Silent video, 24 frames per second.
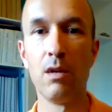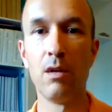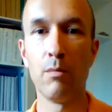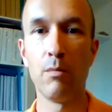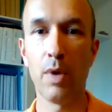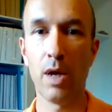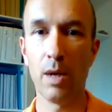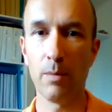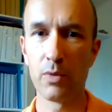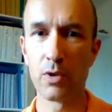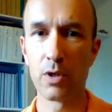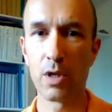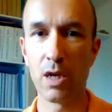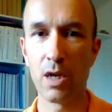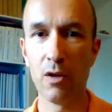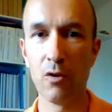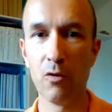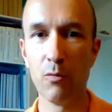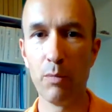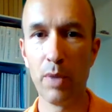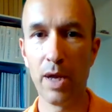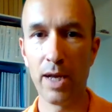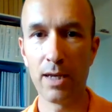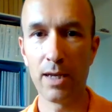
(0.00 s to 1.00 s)
Perhaps scale
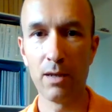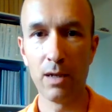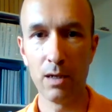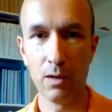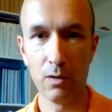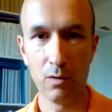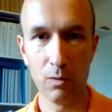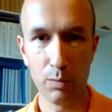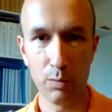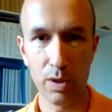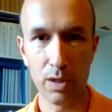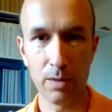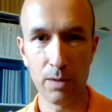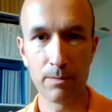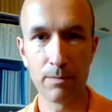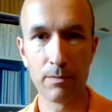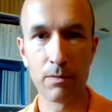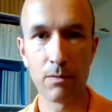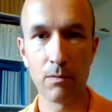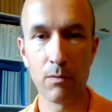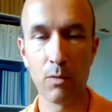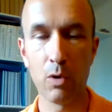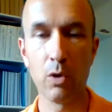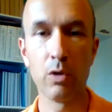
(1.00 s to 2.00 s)
back a little bit.
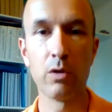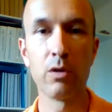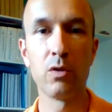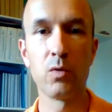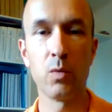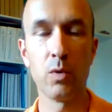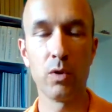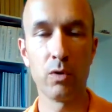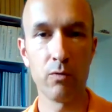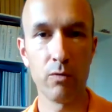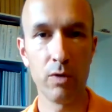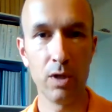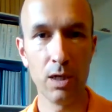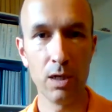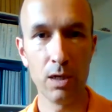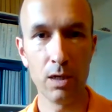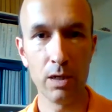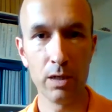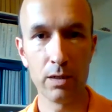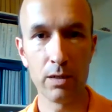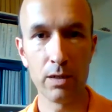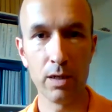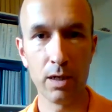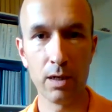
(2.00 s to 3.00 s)
Look at what's
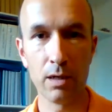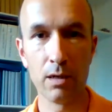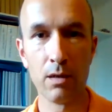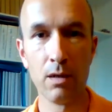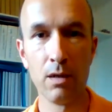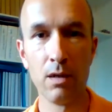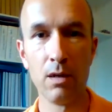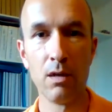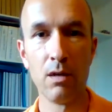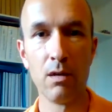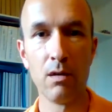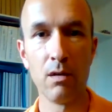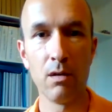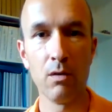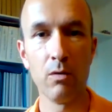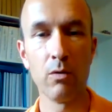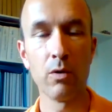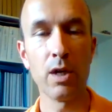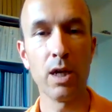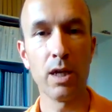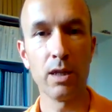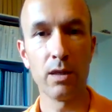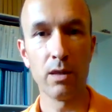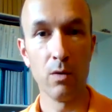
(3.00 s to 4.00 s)
realistic.
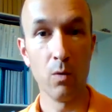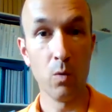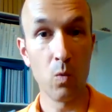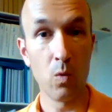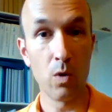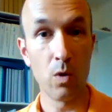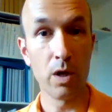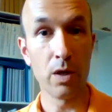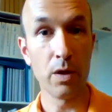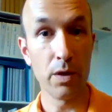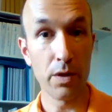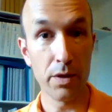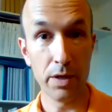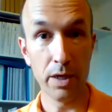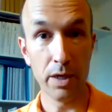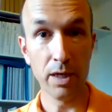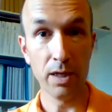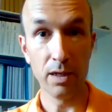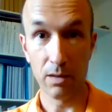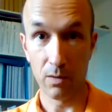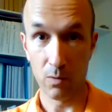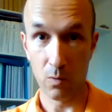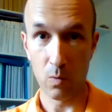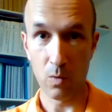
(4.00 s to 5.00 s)
Look at the one
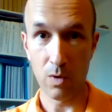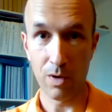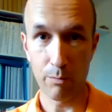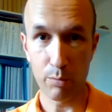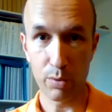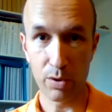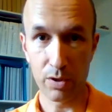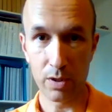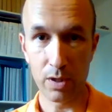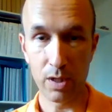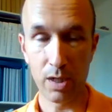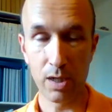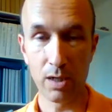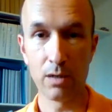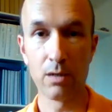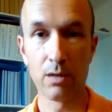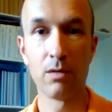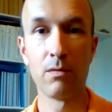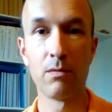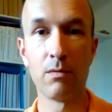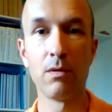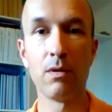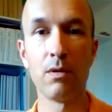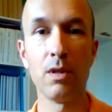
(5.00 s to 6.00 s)
thing, the 1%
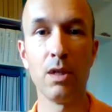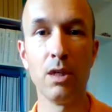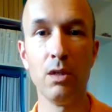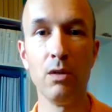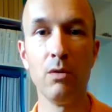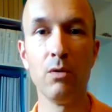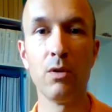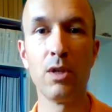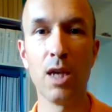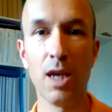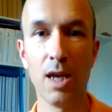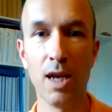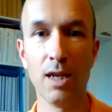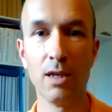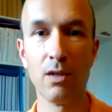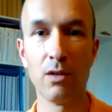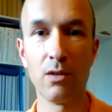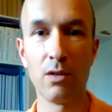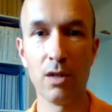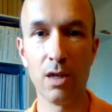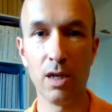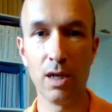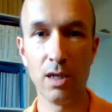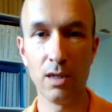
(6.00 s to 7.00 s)
that you can
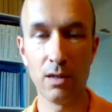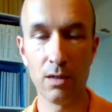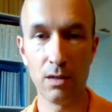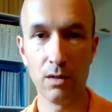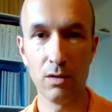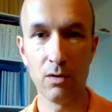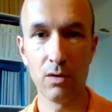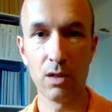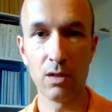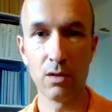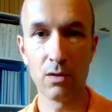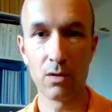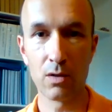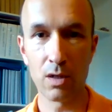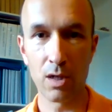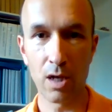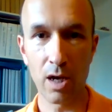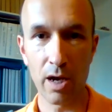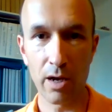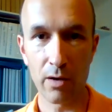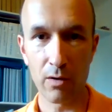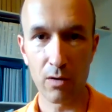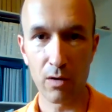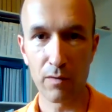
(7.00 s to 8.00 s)
change, that you can
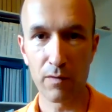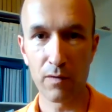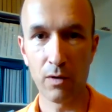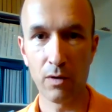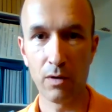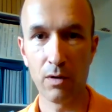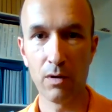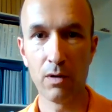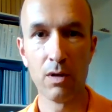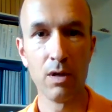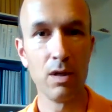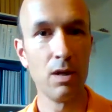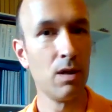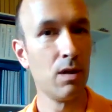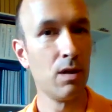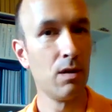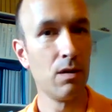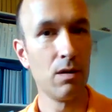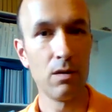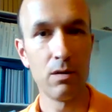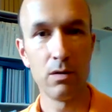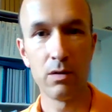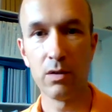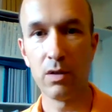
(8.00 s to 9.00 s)
start off on
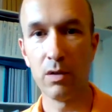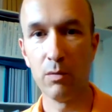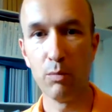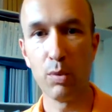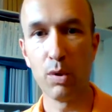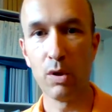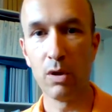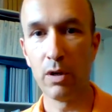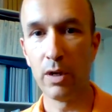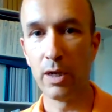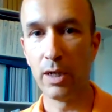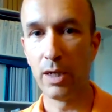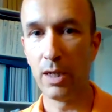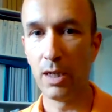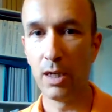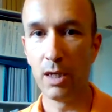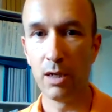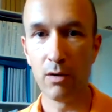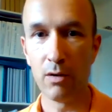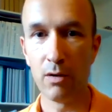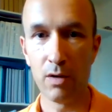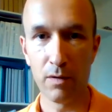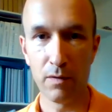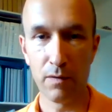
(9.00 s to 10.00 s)
simple
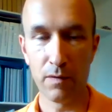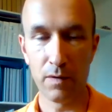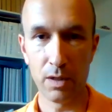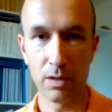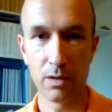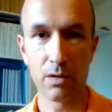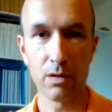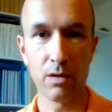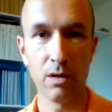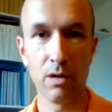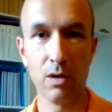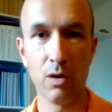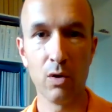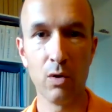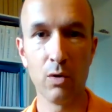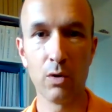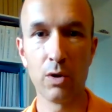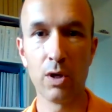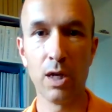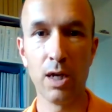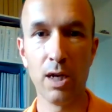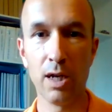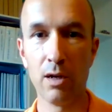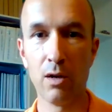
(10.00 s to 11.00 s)
idea. If it's uh,
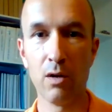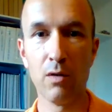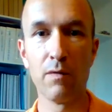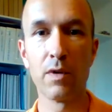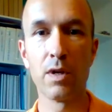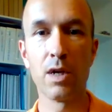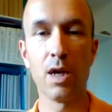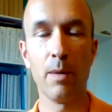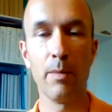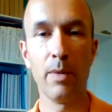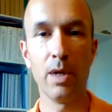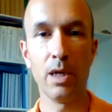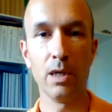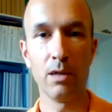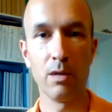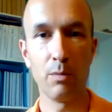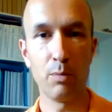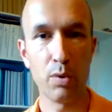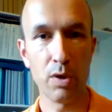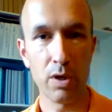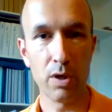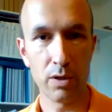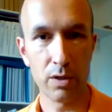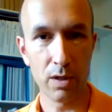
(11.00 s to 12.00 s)
looking at overcoming
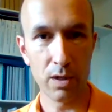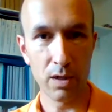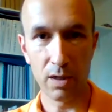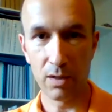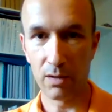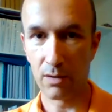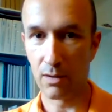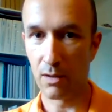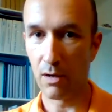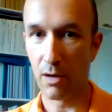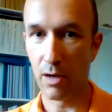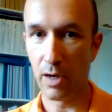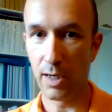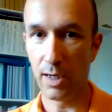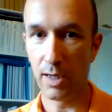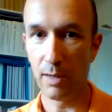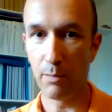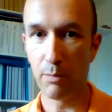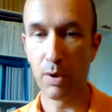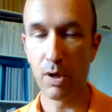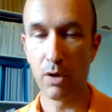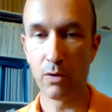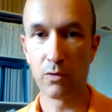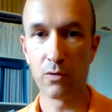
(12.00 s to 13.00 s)
depression, anxiety,
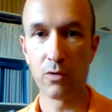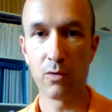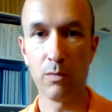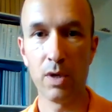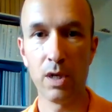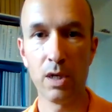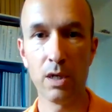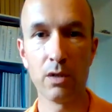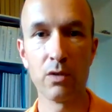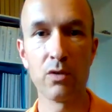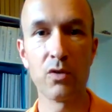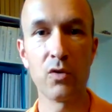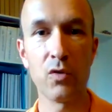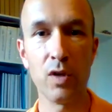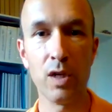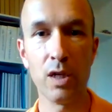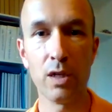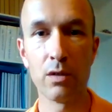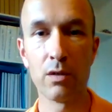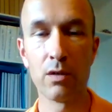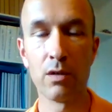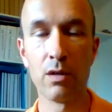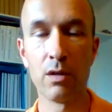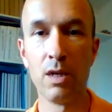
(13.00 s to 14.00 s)
post traumatic
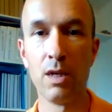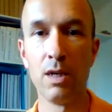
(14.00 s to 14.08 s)
stress,